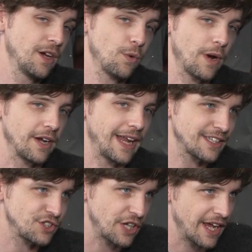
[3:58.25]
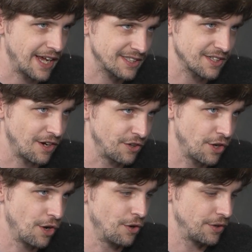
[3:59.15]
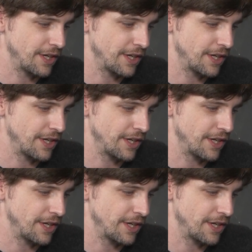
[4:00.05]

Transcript: where Next.js on Node